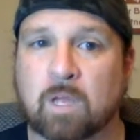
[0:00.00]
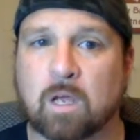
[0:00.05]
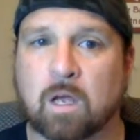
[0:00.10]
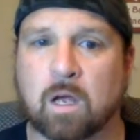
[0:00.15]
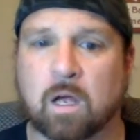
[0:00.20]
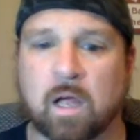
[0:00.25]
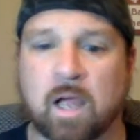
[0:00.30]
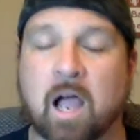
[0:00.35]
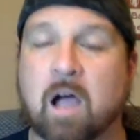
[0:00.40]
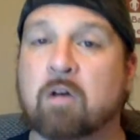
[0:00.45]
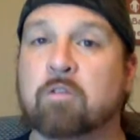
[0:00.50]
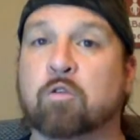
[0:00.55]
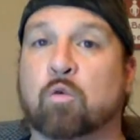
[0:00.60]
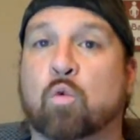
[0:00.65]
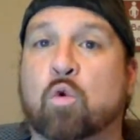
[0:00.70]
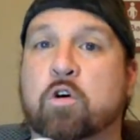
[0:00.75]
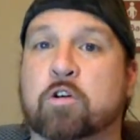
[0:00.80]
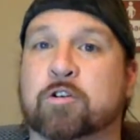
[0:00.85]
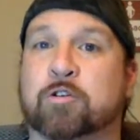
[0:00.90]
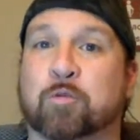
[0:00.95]
how the
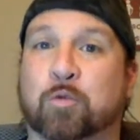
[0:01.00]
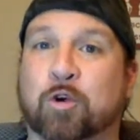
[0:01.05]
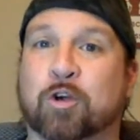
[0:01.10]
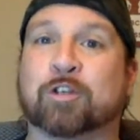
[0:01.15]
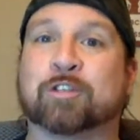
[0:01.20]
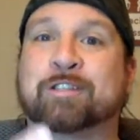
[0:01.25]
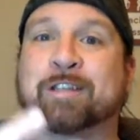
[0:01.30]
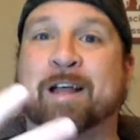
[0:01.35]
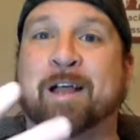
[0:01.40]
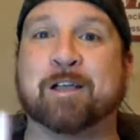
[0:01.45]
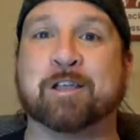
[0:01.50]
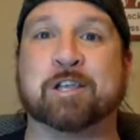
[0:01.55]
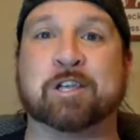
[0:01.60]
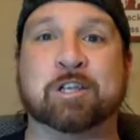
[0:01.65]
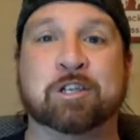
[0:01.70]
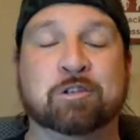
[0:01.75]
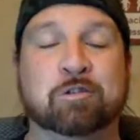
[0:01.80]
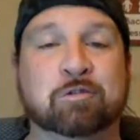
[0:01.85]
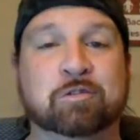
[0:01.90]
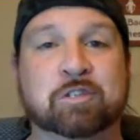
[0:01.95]
water works and how you
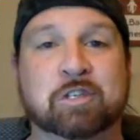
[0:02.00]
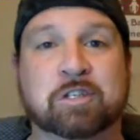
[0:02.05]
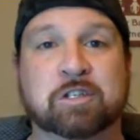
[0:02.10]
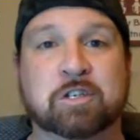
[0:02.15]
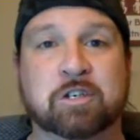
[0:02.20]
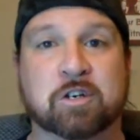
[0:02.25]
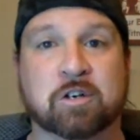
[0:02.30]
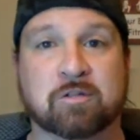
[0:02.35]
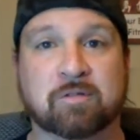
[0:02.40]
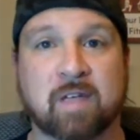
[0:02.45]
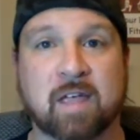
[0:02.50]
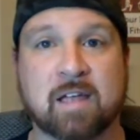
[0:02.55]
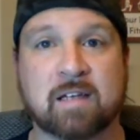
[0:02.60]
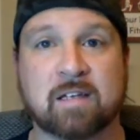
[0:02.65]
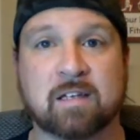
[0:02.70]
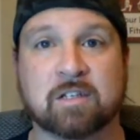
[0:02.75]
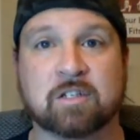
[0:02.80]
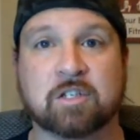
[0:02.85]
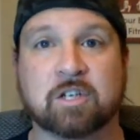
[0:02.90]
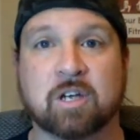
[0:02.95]
can use it to your
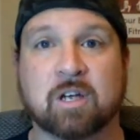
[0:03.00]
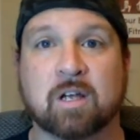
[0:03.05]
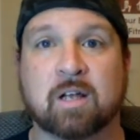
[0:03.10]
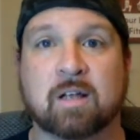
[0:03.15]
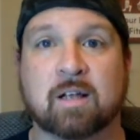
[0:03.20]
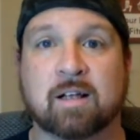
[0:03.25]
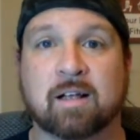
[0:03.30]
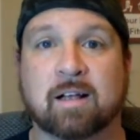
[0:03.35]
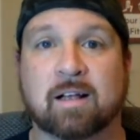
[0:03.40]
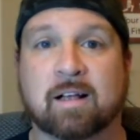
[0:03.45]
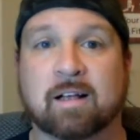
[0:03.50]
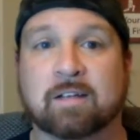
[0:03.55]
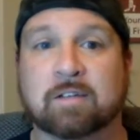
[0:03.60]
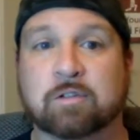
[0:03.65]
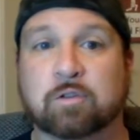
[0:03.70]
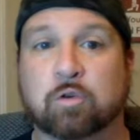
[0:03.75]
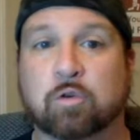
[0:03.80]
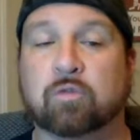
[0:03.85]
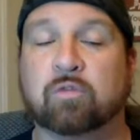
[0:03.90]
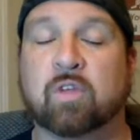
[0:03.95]
advantage.
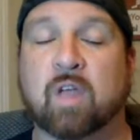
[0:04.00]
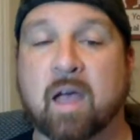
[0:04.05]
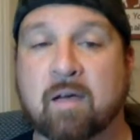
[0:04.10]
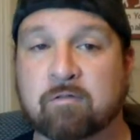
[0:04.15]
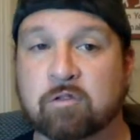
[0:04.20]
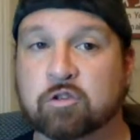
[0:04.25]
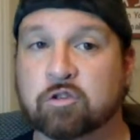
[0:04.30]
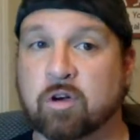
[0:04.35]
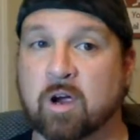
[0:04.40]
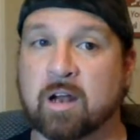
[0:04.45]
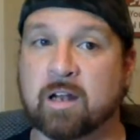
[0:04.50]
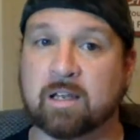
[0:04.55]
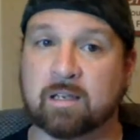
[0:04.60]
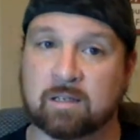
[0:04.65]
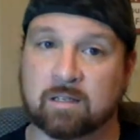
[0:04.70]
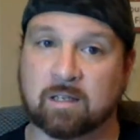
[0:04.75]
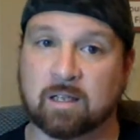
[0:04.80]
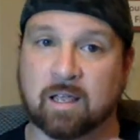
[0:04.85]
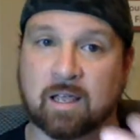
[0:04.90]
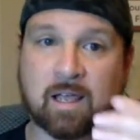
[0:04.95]
So if you haven't tried
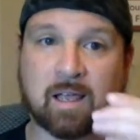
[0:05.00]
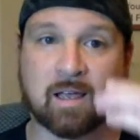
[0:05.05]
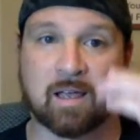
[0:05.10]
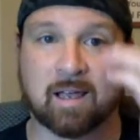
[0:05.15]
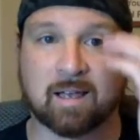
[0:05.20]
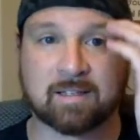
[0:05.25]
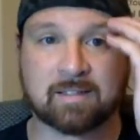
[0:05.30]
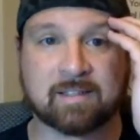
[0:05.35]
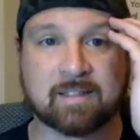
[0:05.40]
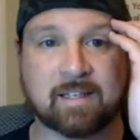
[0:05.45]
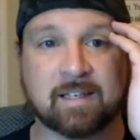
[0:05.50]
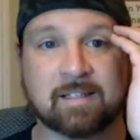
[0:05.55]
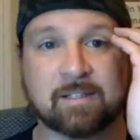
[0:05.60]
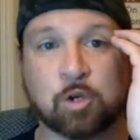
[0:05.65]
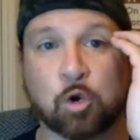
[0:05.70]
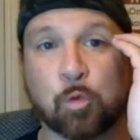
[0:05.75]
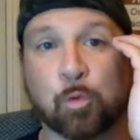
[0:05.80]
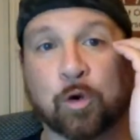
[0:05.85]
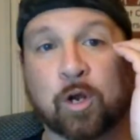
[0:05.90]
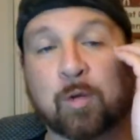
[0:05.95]
it, as
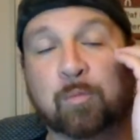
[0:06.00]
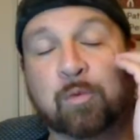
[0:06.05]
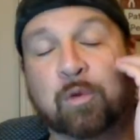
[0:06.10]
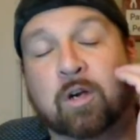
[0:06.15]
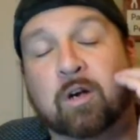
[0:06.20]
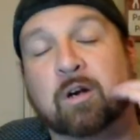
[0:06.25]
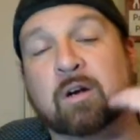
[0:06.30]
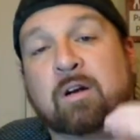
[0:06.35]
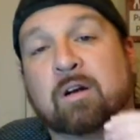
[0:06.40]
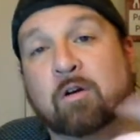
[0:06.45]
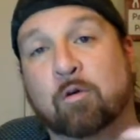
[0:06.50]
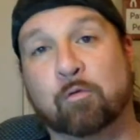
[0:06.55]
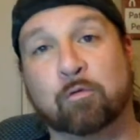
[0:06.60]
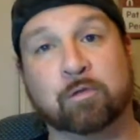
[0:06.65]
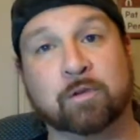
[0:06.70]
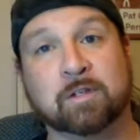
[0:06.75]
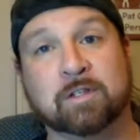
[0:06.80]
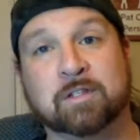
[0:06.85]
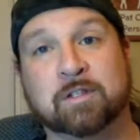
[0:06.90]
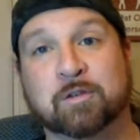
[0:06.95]
things open up here,
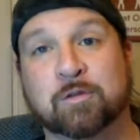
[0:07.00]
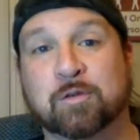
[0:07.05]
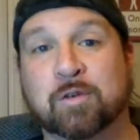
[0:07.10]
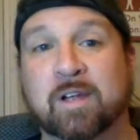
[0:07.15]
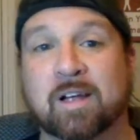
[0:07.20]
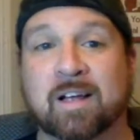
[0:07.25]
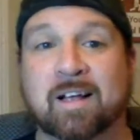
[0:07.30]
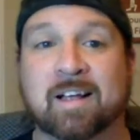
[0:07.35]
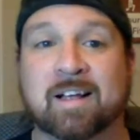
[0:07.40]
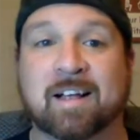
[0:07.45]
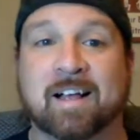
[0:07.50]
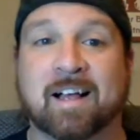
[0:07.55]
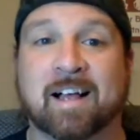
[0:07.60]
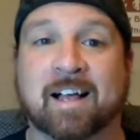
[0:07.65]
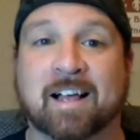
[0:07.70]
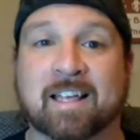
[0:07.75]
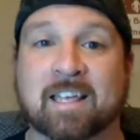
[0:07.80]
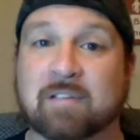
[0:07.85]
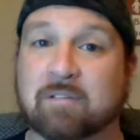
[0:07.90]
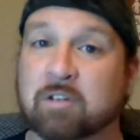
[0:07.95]
hopefully soon,
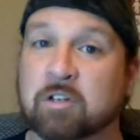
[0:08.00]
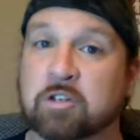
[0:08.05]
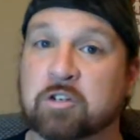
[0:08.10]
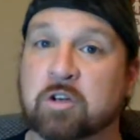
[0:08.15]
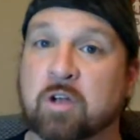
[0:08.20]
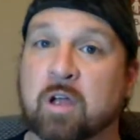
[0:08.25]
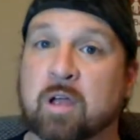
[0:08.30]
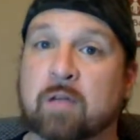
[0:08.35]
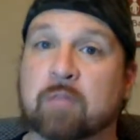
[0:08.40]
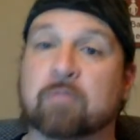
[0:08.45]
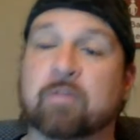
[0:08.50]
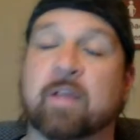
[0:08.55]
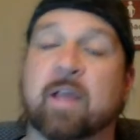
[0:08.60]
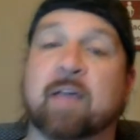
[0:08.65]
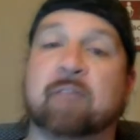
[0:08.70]
give it a try. Or if